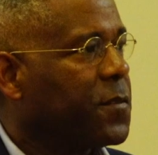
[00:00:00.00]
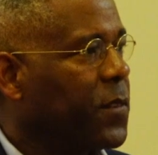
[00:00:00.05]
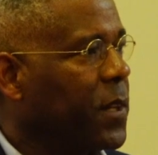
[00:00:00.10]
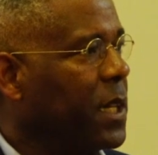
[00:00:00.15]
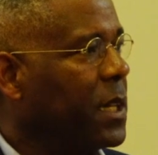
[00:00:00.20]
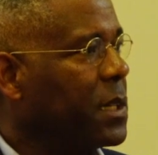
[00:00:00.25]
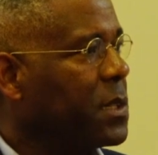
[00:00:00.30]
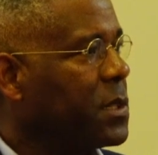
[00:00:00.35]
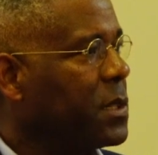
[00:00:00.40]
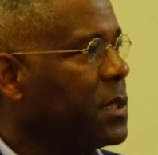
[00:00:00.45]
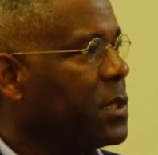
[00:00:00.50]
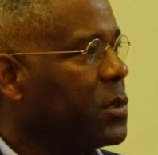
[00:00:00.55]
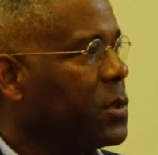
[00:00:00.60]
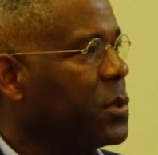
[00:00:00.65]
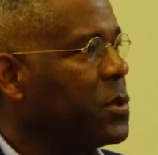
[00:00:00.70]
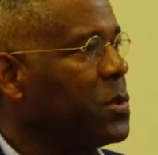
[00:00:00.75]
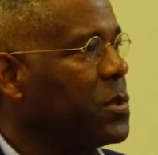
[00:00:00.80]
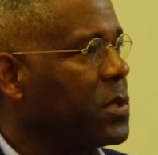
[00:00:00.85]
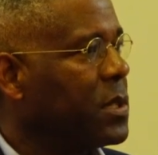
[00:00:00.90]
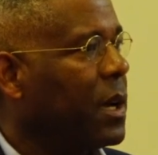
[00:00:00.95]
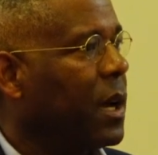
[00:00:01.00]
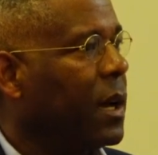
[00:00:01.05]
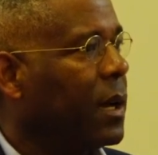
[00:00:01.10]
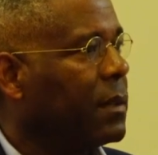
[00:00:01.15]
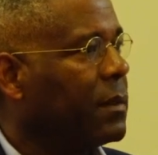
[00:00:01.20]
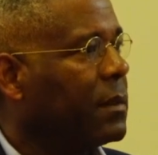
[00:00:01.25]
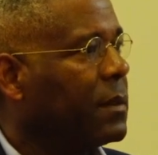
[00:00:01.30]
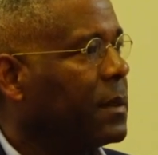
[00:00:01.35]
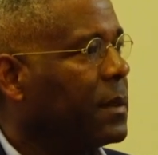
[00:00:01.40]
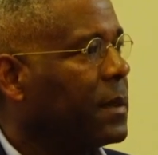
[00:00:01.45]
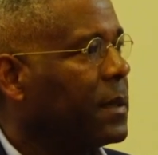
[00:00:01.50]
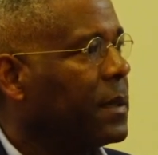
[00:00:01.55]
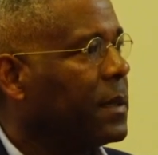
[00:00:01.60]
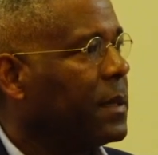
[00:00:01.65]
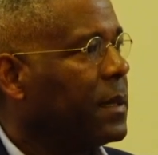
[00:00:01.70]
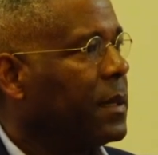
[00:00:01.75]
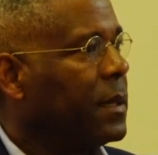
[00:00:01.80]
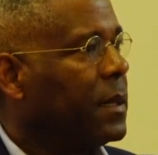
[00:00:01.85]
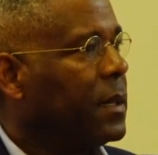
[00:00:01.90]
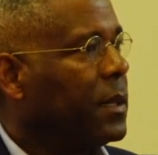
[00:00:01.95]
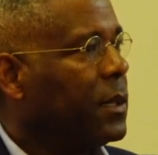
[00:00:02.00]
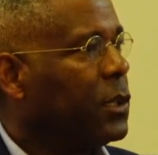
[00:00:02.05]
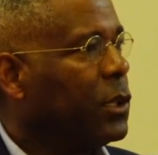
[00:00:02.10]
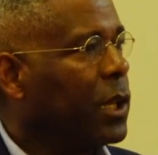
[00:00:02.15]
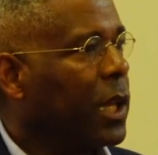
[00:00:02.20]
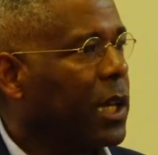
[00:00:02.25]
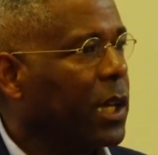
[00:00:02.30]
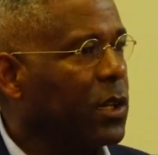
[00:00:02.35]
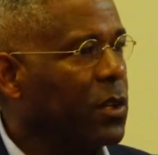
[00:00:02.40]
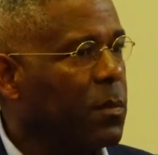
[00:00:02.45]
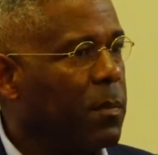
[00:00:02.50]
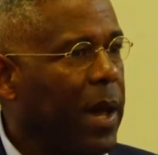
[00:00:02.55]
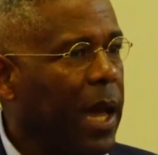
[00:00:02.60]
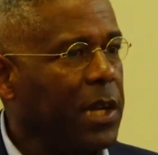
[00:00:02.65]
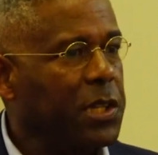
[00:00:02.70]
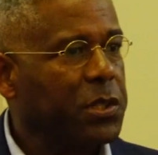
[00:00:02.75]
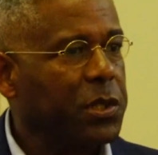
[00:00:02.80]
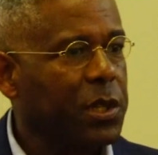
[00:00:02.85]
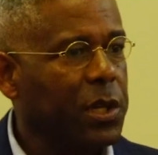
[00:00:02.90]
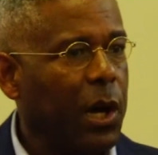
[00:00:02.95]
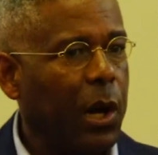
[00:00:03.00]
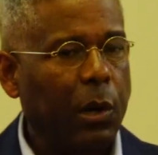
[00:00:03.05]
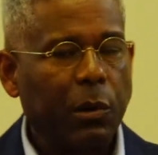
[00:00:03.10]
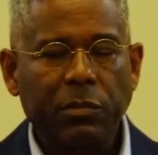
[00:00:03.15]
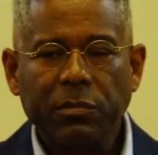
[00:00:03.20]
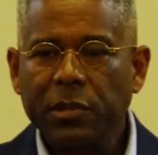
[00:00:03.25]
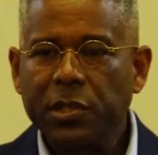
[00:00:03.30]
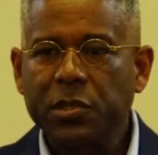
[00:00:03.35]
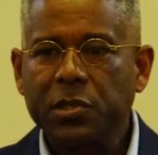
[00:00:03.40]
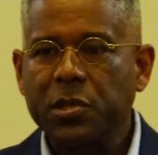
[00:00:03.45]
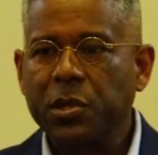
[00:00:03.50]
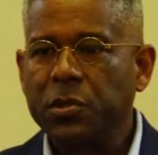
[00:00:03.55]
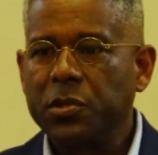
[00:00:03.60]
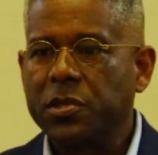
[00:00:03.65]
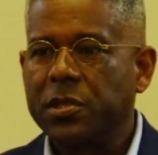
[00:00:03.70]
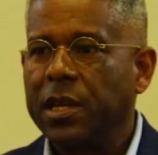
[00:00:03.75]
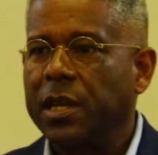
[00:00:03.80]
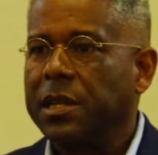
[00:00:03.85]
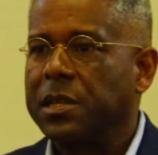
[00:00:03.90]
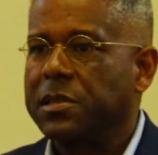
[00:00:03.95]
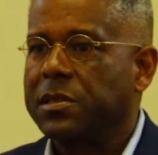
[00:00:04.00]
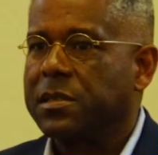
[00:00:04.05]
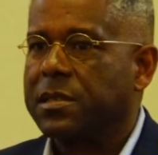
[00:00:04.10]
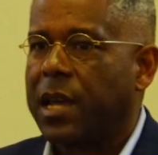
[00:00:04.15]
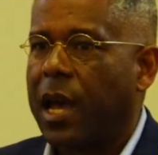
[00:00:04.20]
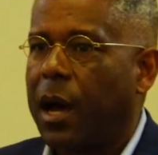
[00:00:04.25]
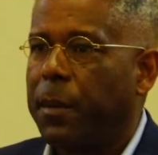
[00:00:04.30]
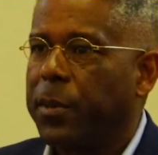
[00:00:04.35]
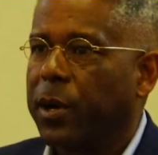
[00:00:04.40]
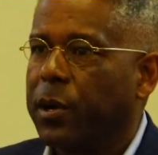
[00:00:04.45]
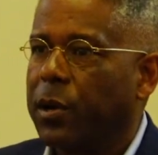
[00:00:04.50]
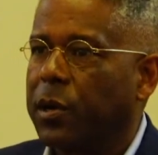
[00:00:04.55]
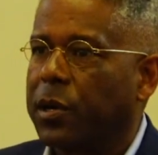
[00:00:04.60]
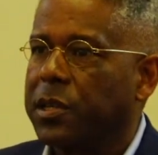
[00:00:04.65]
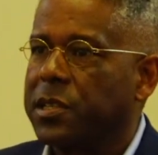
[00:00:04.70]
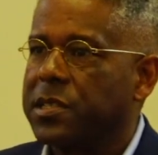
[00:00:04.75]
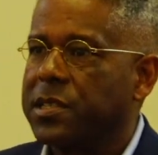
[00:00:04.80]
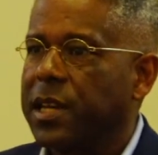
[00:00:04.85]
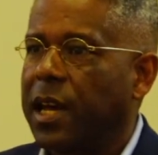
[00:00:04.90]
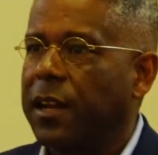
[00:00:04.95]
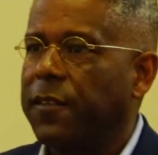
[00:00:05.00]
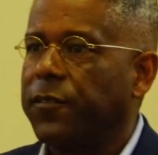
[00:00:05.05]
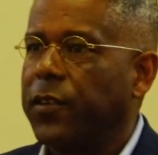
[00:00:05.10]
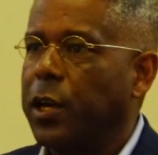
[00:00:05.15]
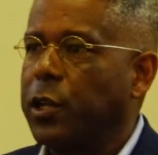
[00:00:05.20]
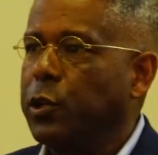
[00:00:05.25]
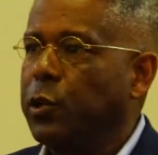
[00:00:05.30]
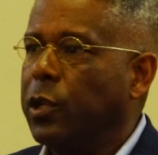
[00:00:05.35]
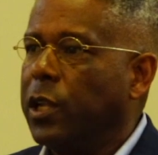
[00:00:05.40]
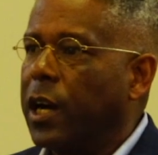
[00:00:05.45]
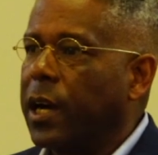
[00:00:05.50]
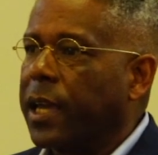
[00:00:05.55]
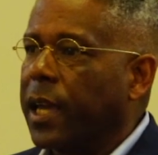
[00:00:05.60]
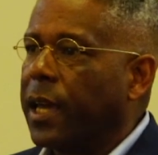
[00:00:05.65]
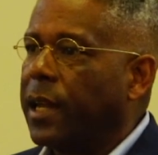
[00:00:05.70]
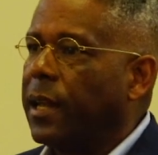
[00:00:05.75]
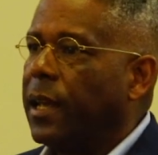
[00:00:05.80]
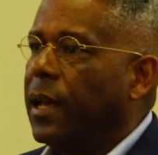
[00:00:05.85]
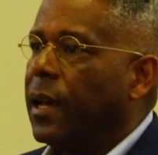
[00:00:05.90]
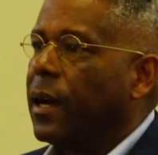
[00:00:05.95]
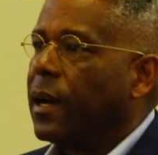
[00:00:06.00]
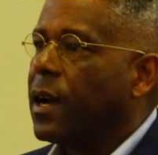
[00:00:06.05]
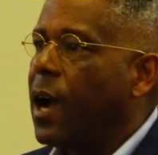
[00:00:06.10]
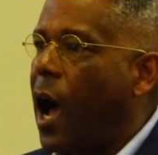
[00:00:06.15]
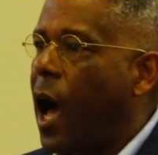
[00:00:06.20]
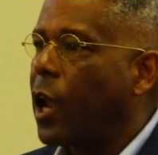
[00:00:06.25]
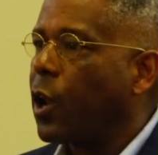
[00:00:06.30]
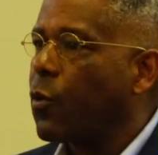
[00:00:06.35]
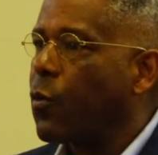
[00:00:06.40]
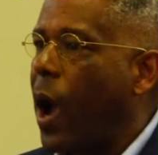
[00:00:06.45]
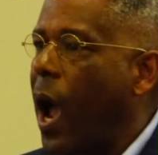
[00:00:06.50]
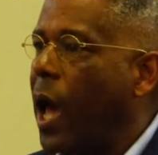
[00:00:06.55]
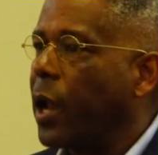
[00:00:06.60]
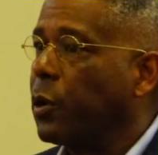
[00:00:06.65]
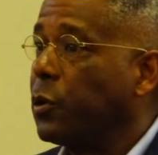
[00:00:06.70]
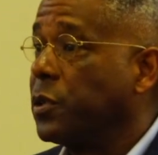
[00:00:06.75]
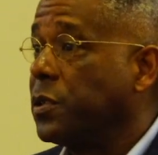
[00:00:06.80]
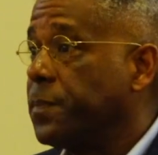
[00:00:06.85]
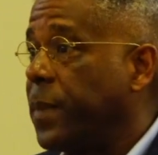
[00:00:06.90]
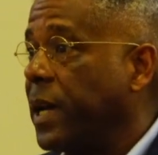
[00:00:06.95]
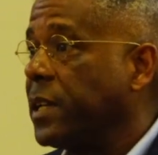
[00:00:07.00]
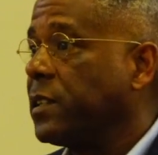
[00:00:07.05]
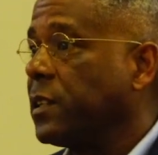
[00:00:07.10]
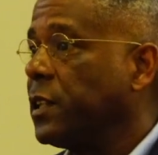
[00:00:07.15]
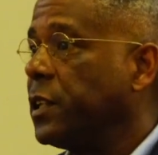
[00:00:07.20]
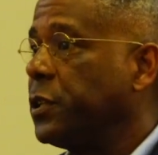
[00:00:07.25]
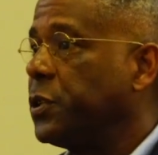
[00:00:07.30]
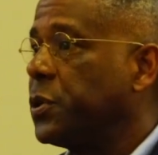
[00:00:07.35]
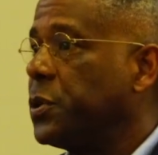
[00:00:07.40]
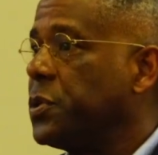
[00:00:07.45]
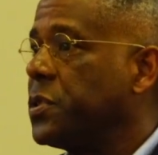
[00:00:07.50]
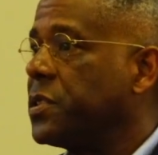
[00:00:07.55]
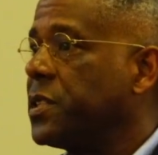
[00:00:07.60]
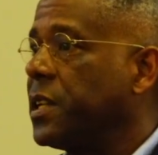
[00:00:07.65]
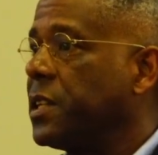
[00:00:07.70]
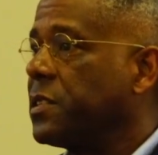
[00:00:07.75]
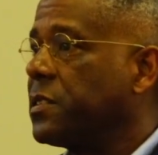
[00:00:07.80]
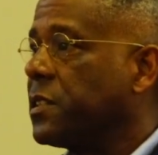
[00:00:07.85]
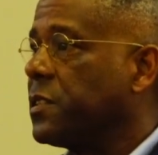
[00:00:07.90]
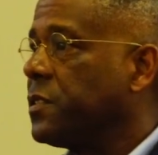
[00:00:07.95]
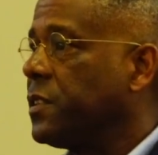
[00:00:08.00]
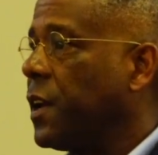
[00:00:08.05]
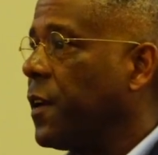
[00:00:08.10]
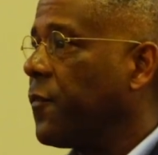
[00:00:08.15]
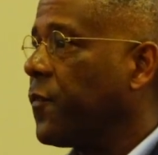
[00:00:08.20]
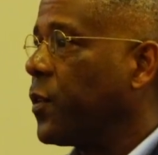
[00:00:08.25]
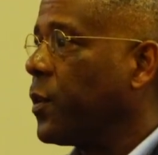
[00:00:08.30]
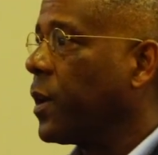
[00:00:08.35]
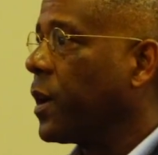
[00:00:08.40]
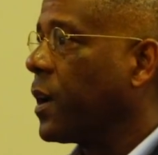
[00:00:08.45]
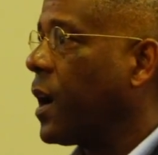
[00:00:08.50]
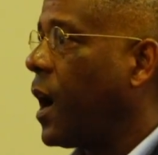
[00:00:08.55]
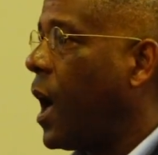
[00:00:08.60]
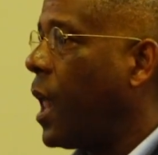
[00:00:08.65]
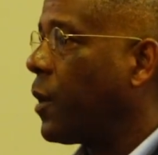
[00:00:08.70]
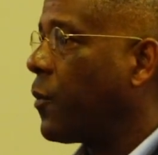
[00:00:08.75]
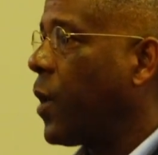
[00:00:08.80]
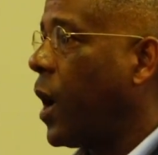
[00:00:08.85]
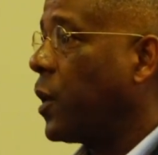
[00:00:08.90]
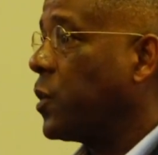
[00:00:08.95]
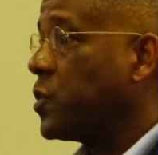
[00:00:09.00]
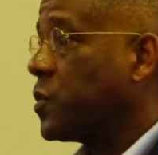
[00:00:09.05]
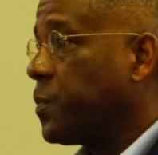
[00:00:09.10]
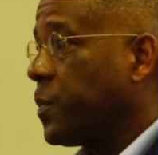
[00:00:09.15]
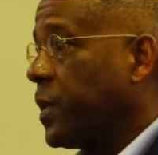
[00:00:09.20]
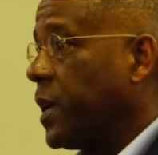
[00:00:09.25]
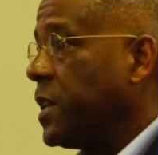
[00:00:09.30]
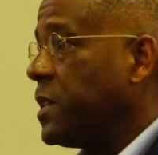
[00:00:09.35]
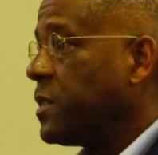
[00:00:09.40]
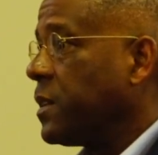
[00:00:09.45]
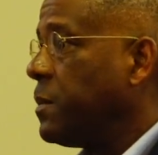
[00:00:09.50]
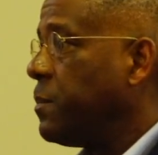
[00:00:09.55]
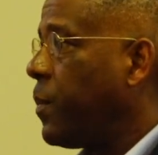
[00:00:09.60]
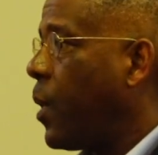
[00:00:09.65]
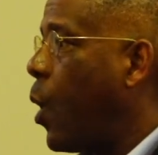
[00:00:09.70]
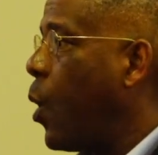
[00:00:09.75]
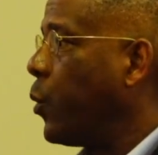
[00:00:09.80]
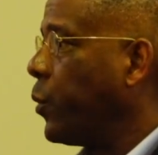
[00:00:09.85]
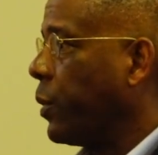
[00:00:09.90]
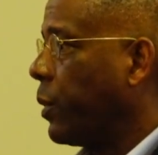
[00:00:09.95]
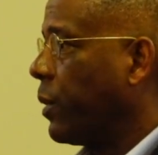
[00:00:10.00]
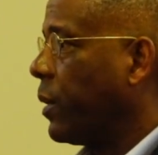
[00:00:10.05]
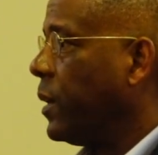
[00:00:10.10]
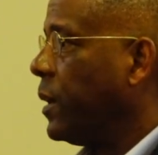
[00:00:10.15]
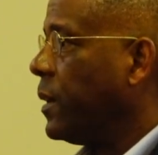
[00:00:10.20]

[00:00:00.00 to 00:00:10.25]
Phoenix and it's Tucson. You look at New Mexico, it's 2 cities. It's Albuquerque and Santa Fe. You look at Colorado, it's basically 2 cities. It's Denver and Colorado Springs and Boulder.